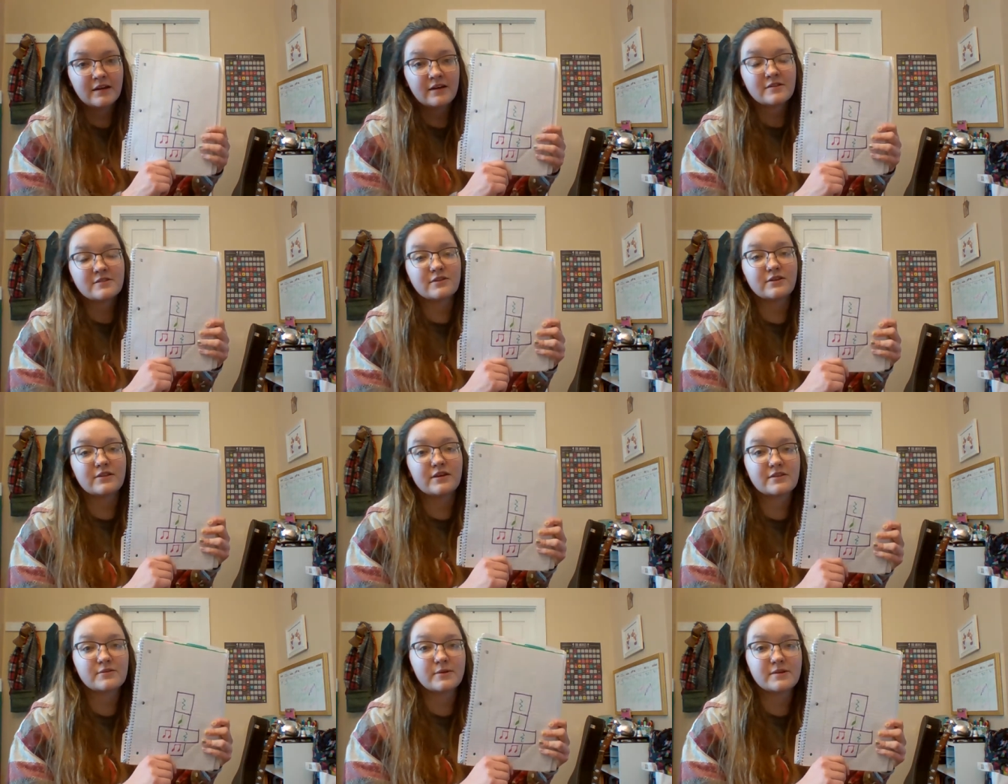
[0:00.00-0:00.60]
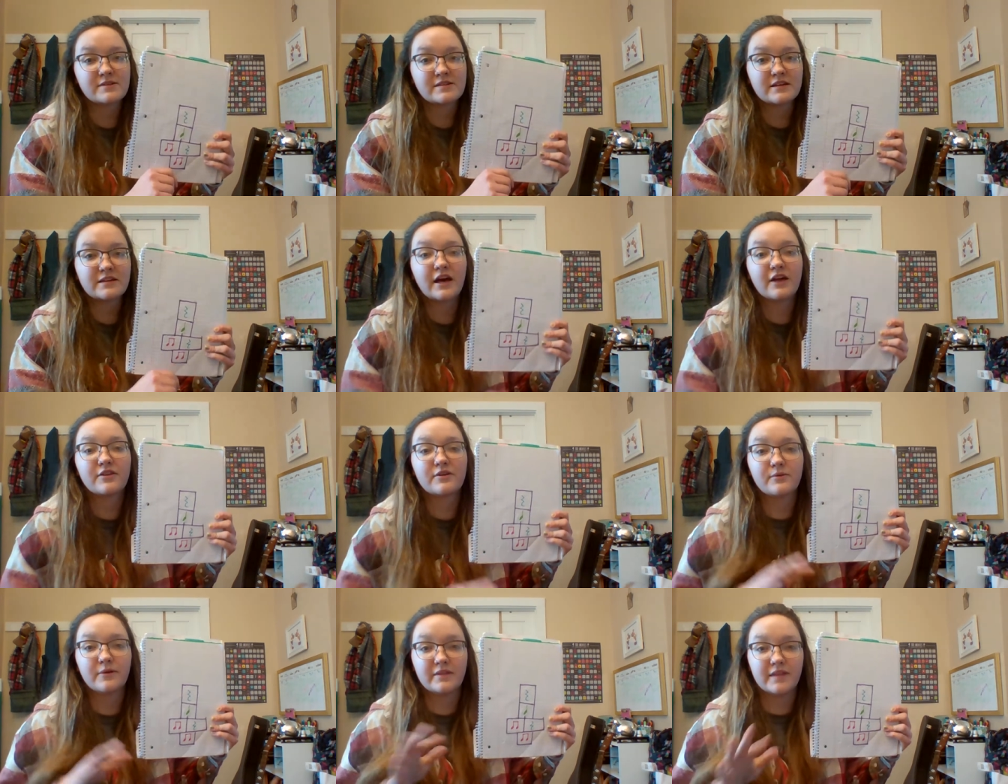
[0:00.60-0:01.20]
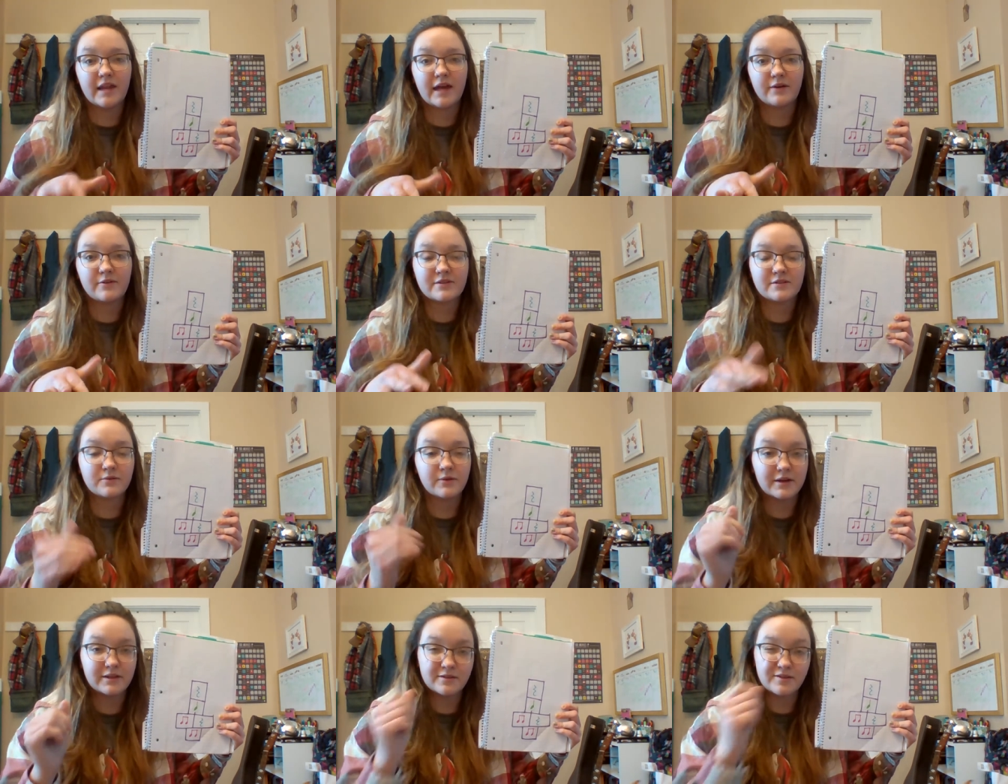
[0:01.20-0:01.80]
So this was another one that I was
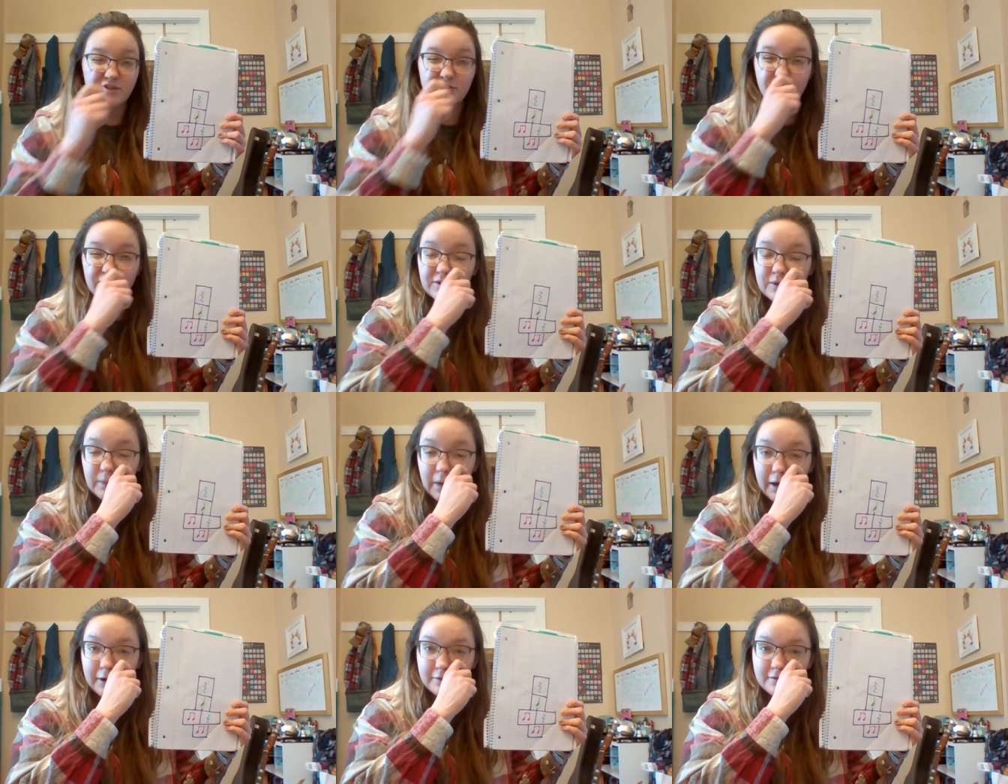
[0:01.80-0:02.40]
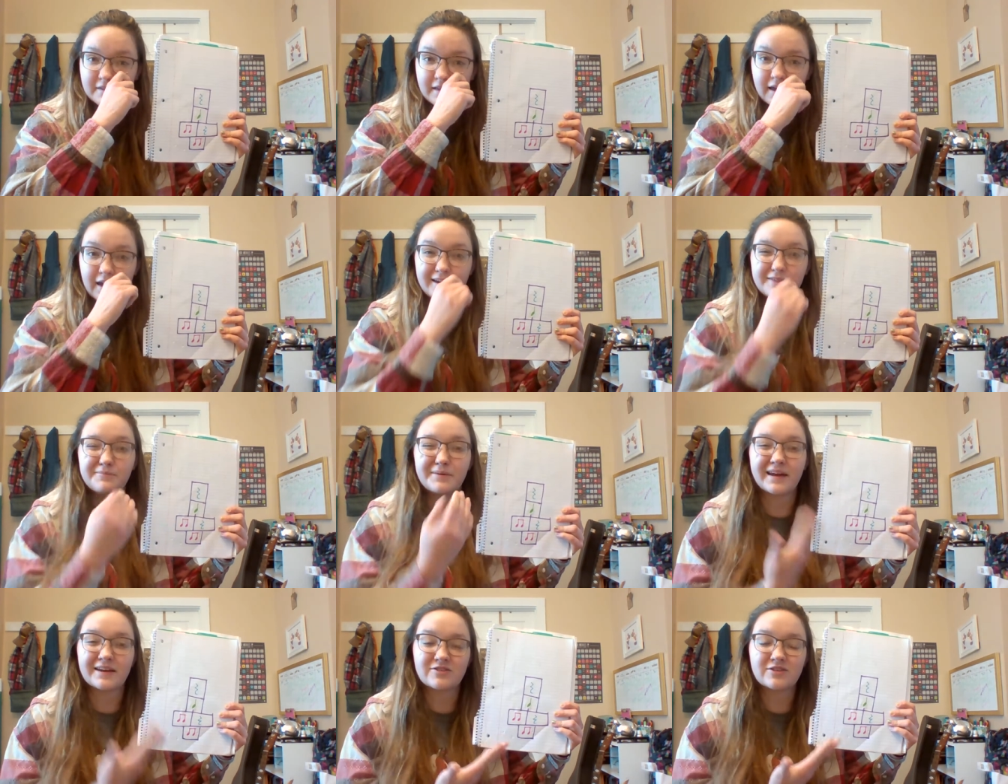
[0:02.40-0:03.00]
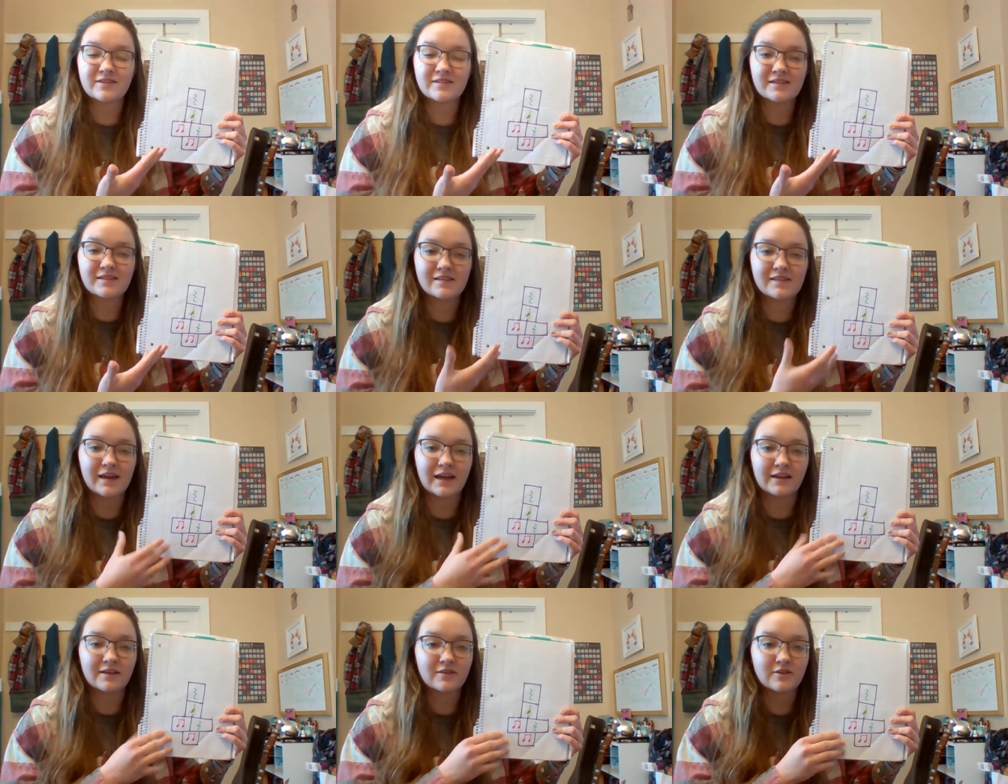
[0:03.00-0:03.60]
going to show you outside, but I just
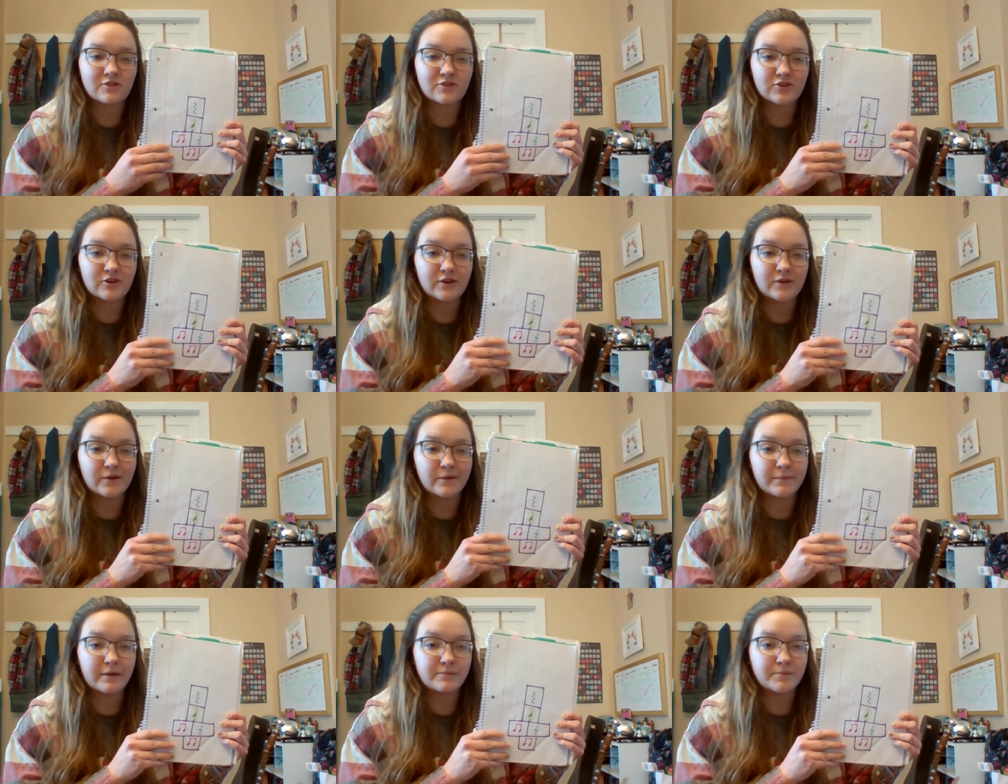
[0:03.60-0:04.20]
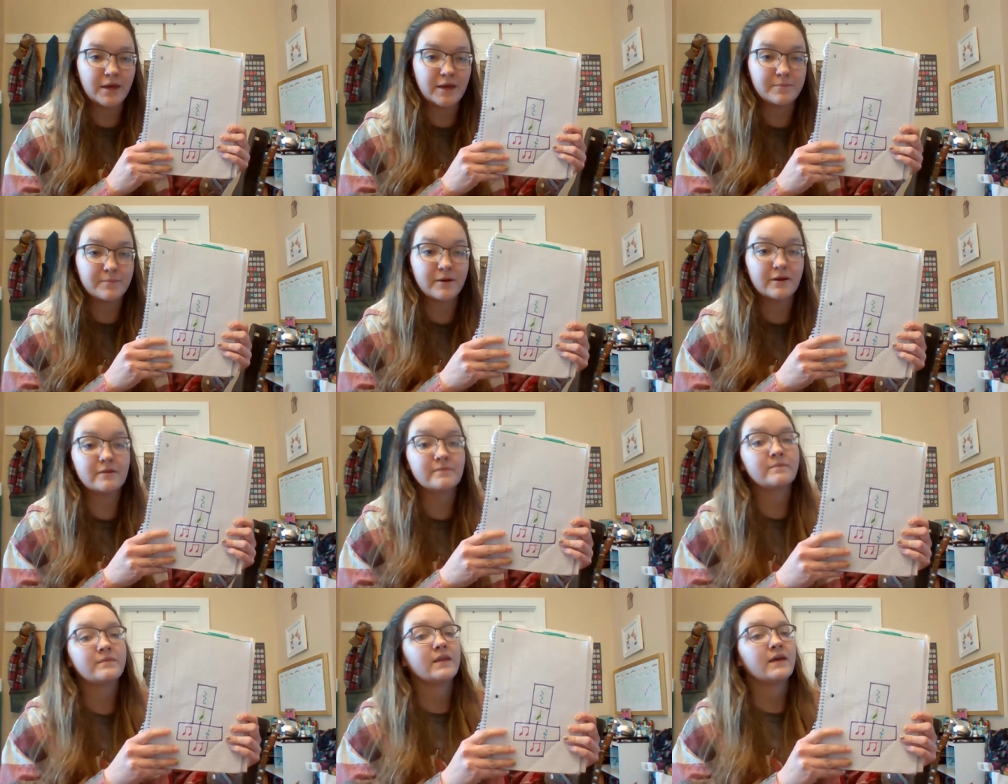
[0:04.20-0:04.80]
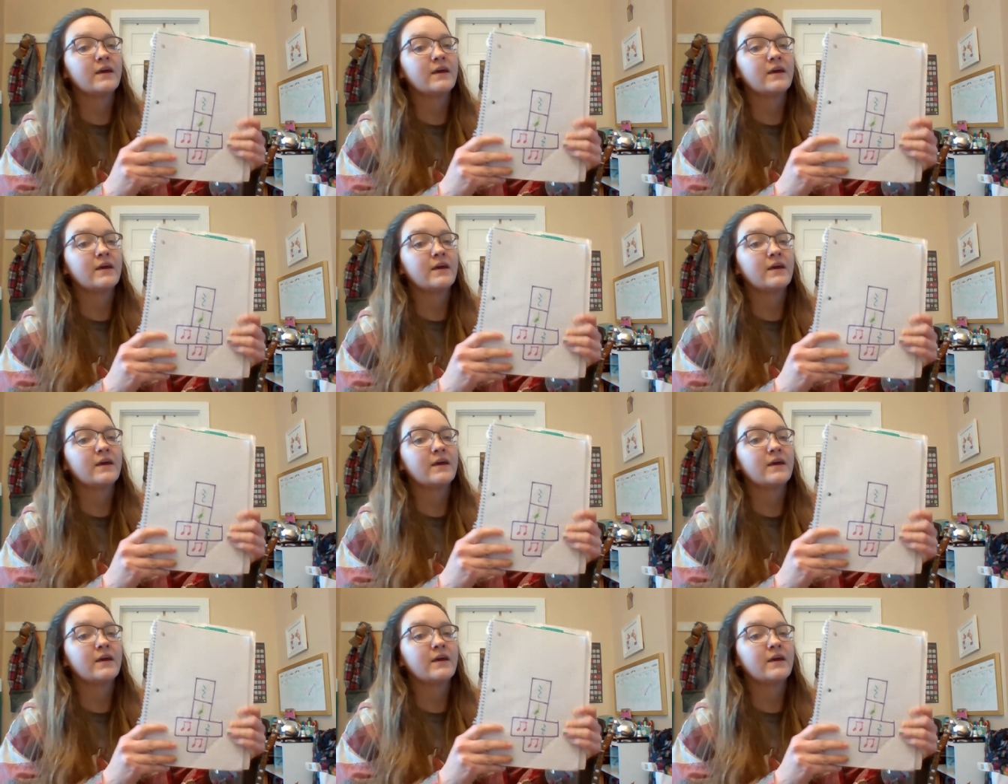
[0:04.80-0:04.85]
decided to show you on my paper.